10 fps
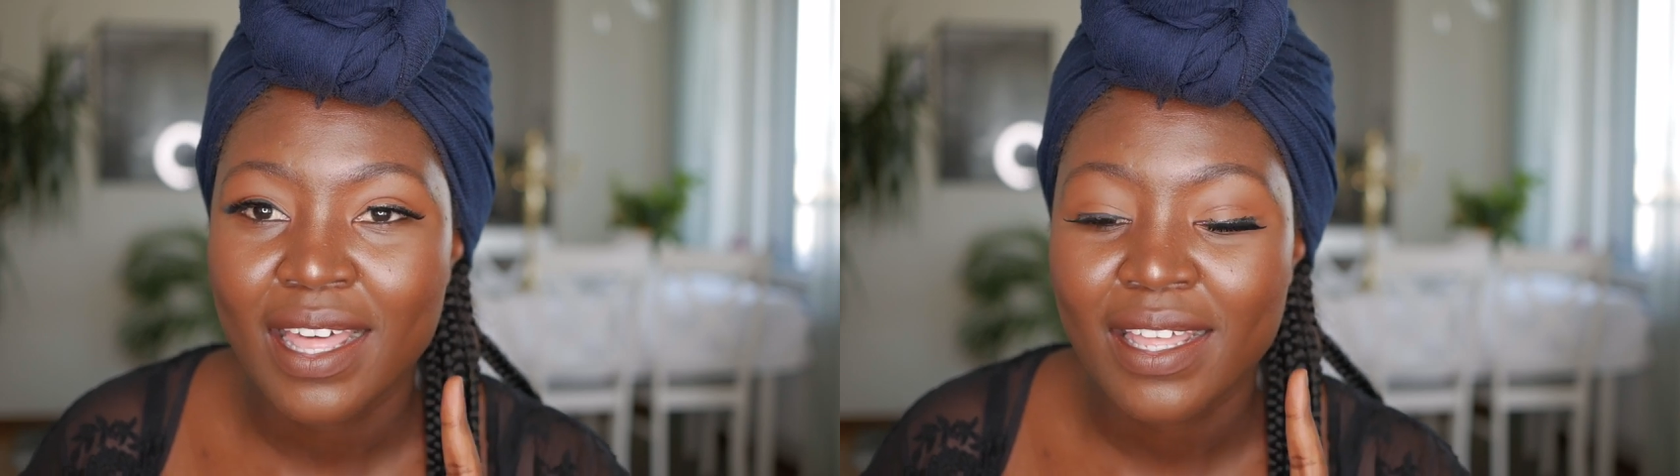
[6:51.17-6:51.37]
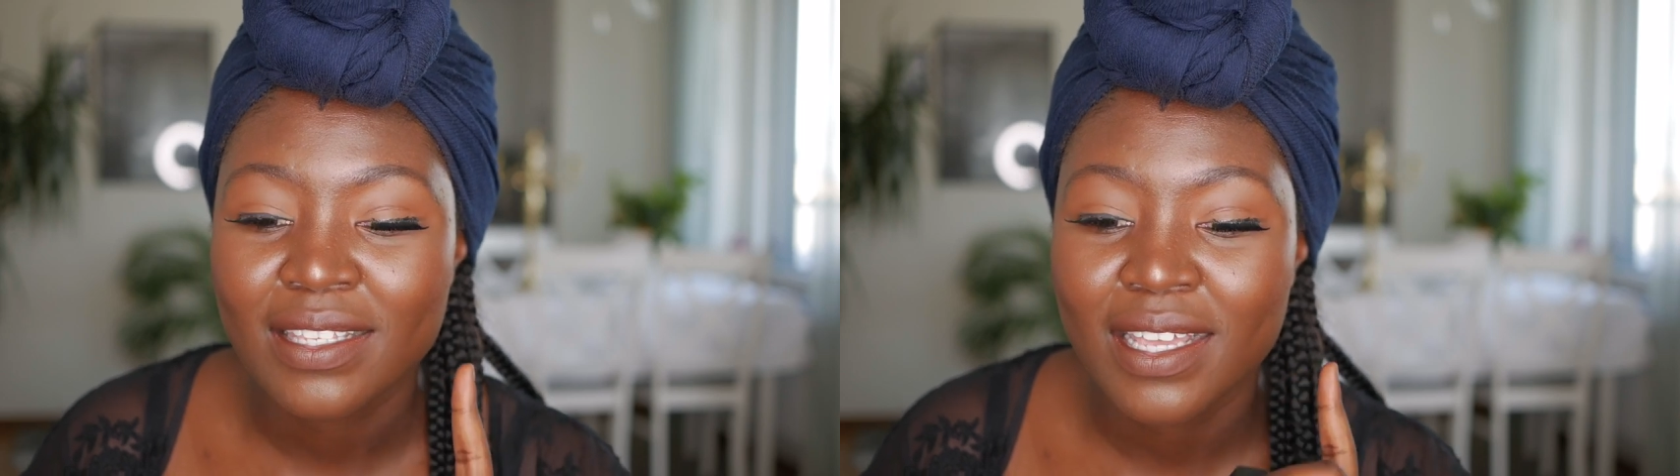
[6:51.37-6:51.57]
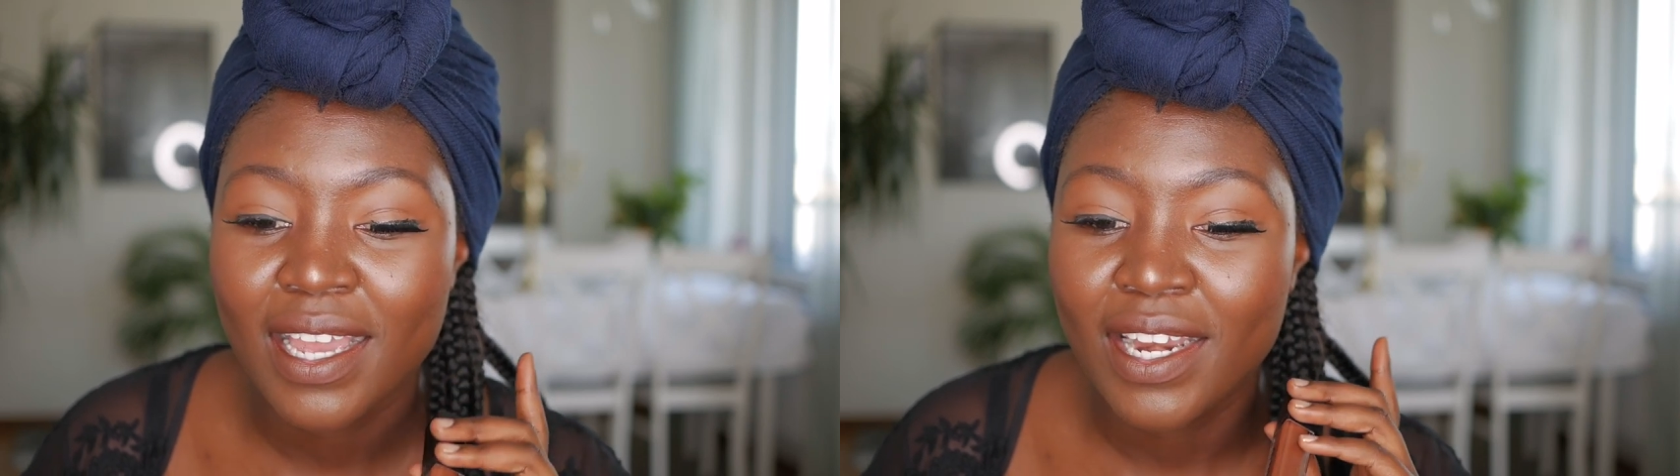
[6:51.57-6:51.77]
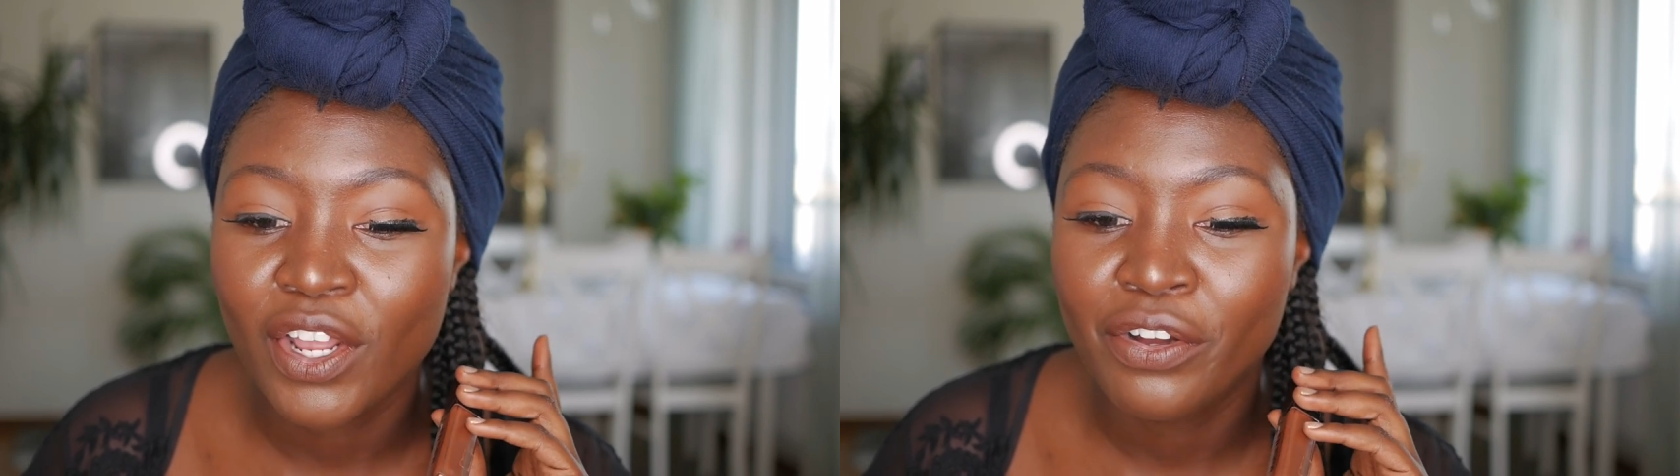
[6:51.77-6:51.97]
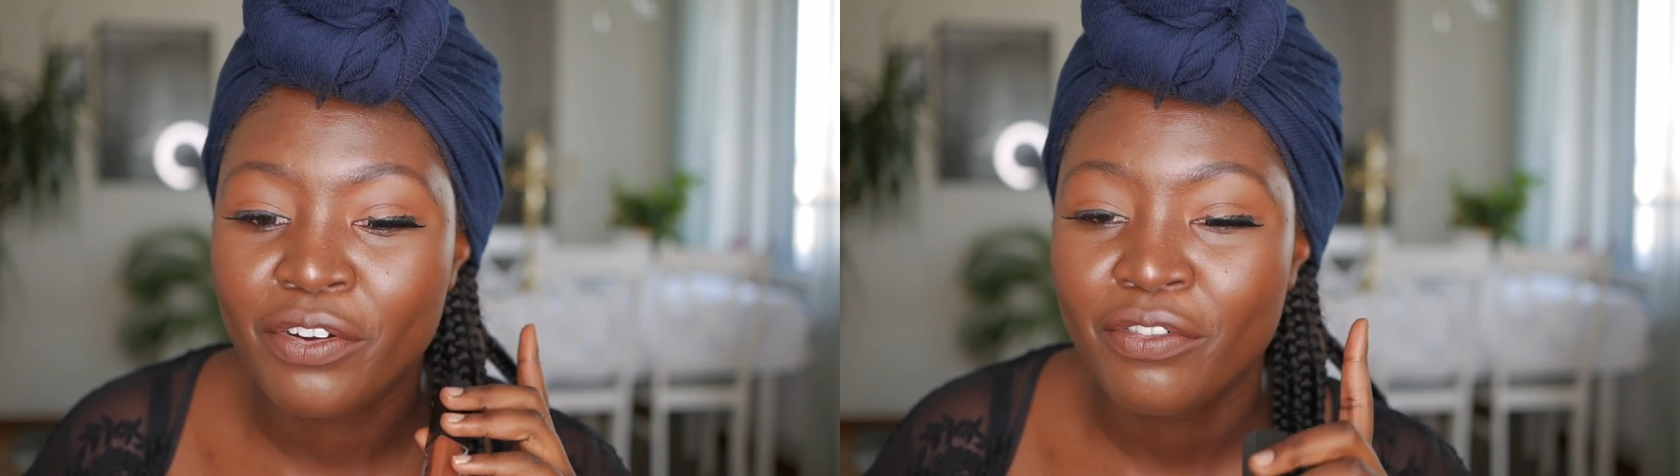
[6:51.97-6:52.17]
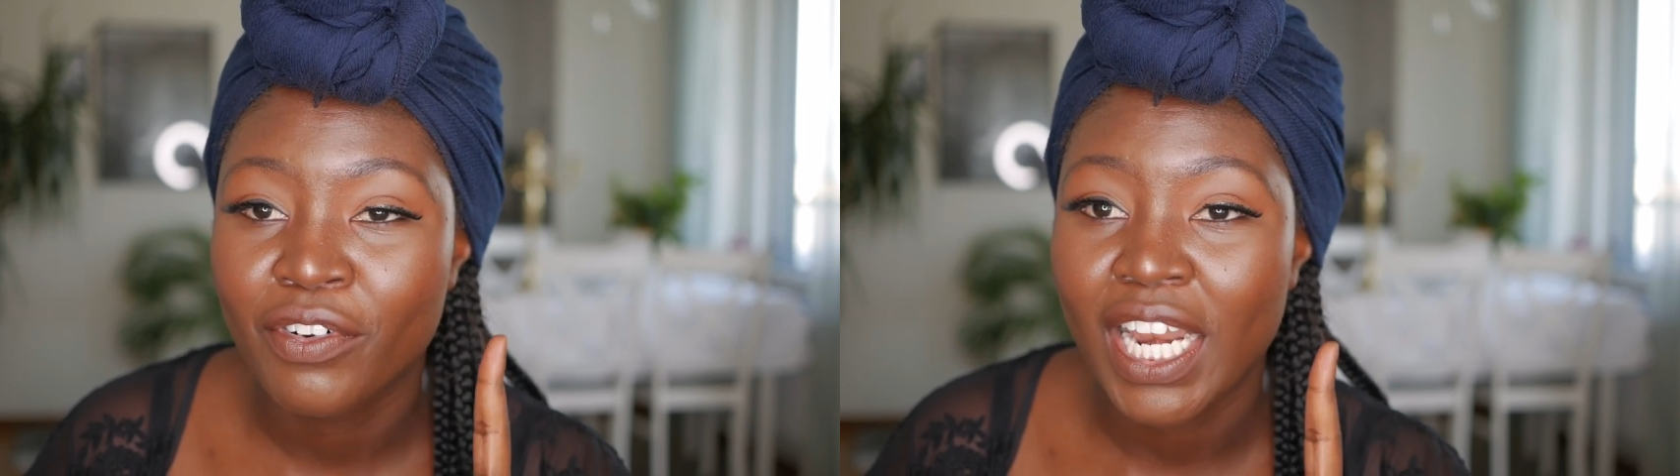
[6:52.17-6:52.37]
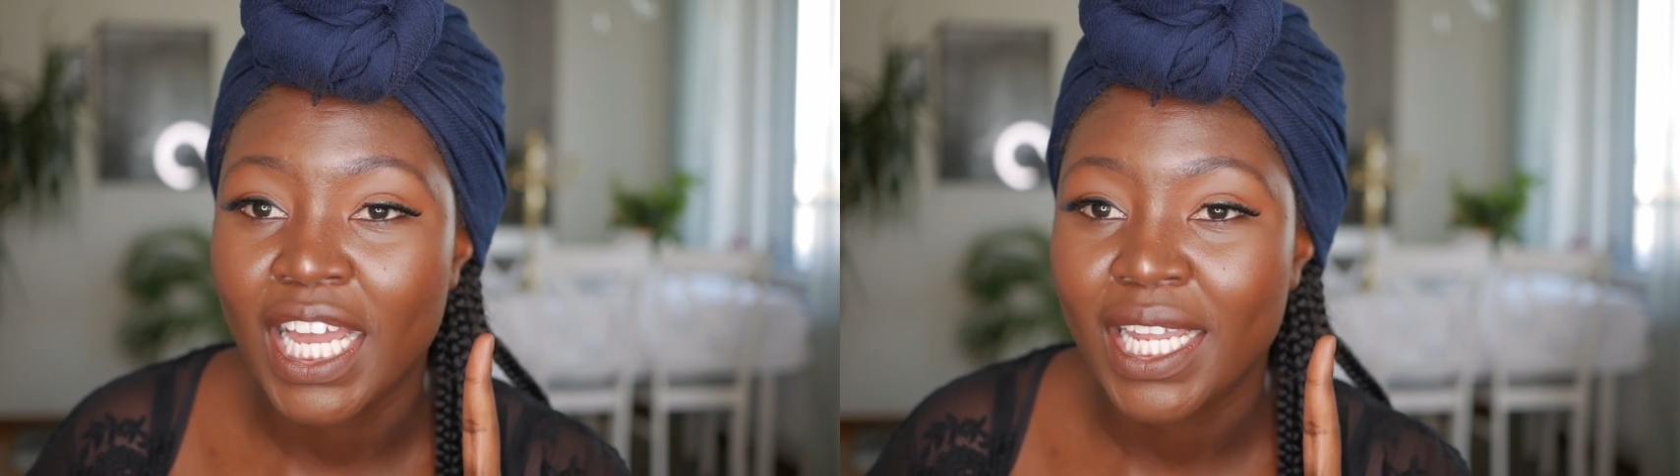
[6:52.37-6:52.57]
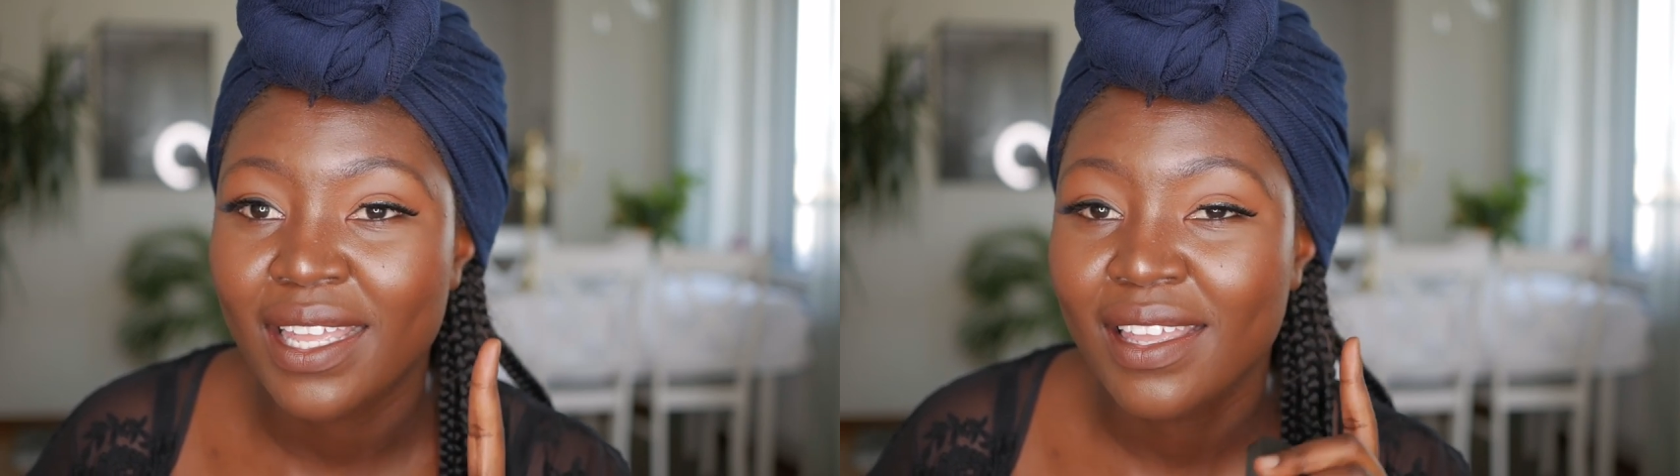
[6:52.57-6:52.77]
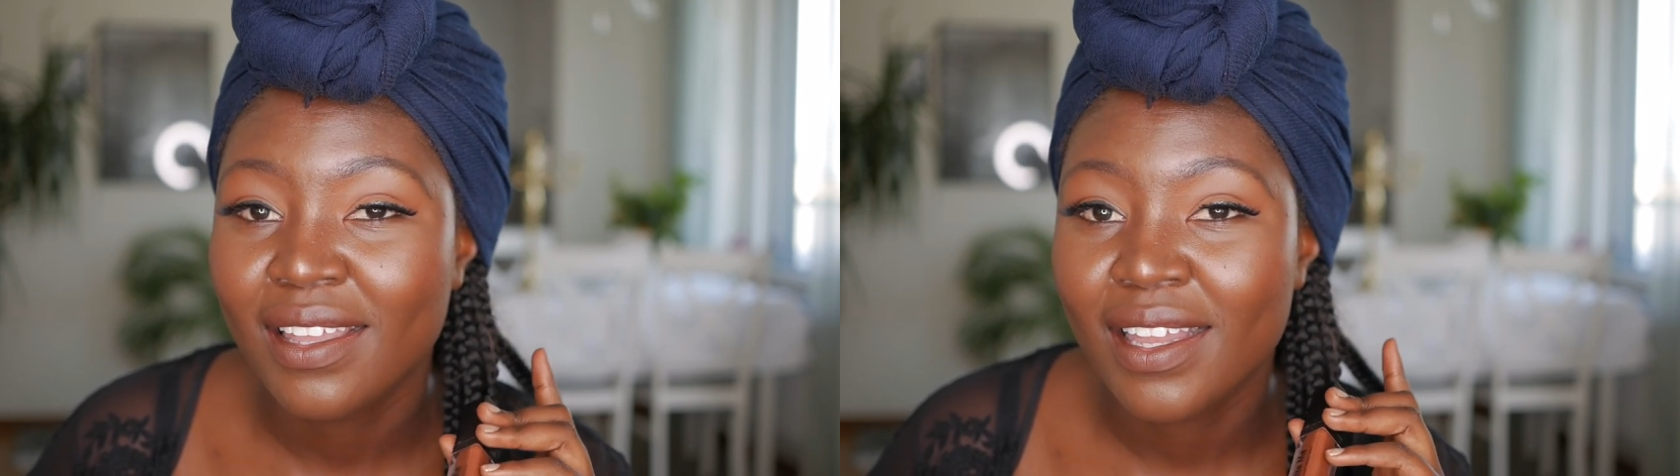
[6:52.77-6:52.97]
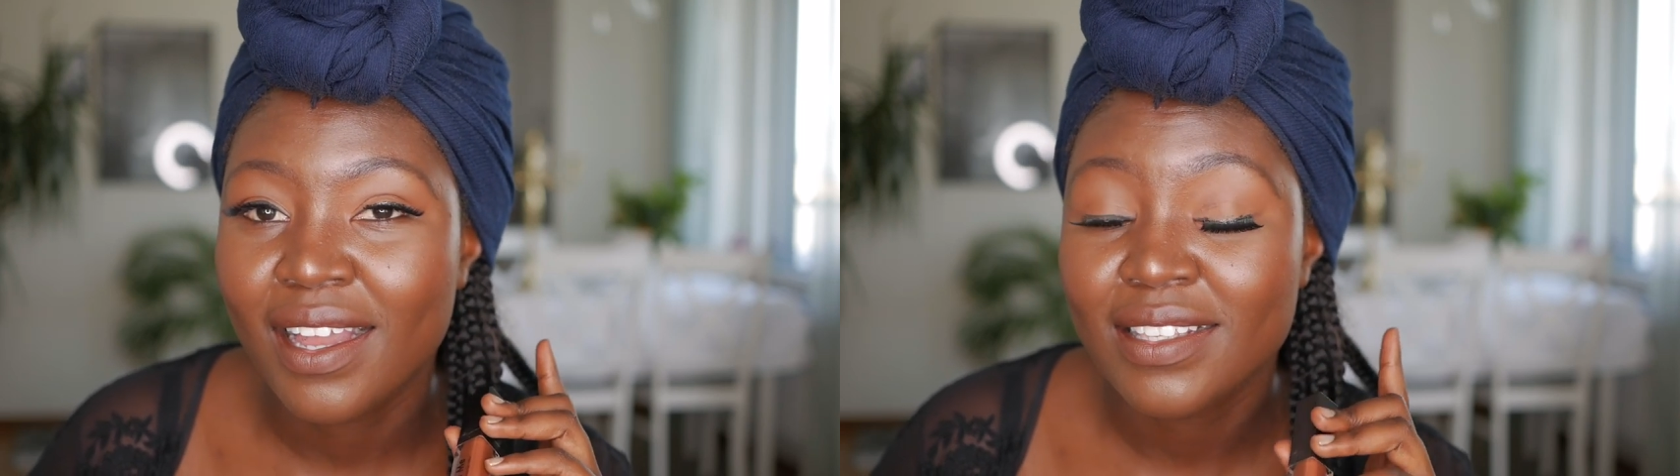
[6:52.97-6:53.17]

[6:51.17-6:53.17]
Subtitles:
other side of vlogging